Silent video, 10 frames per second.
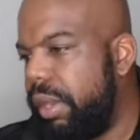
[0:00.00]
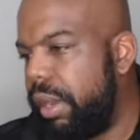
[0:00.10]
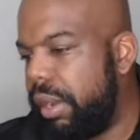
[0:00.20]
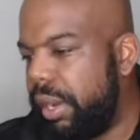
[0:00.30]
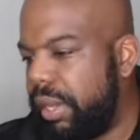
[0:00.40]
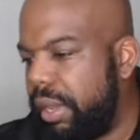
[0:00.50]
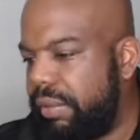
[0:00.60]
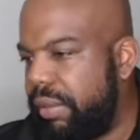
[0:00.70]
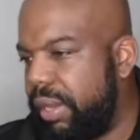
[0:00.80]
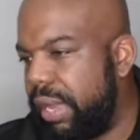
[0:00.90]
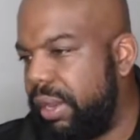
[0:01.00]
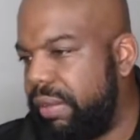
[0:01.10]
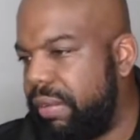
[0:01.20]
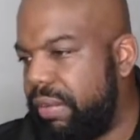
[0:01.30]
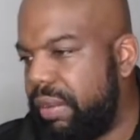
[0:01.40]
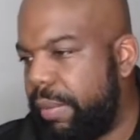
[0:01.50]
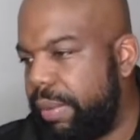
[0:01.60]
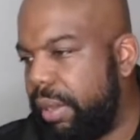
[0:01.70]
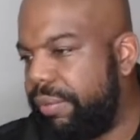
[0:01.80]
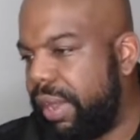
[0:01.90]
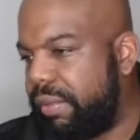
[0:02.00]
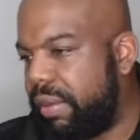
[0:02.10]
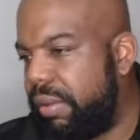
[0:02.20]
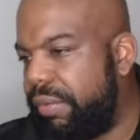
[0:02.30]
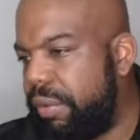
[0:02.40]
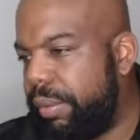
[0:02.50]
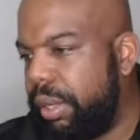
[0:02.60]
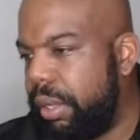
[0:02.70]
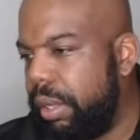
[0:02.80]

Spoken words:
All right, that list isn't coming up fast enough for me.